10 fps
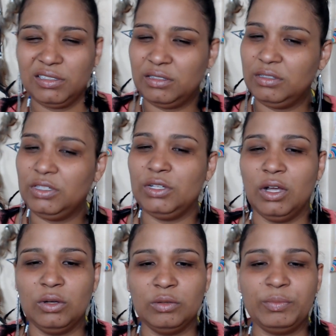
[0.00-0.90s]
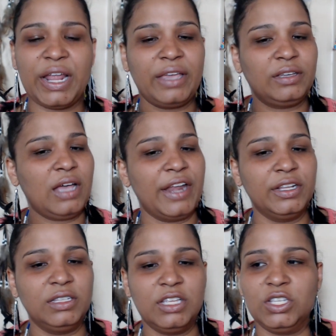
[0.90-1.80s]
You know, but I kind
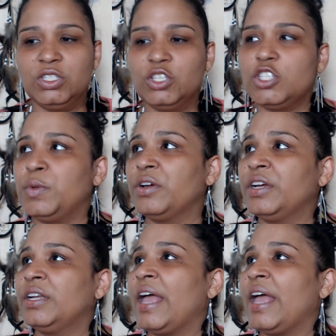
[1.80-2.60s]
of listened to spirit.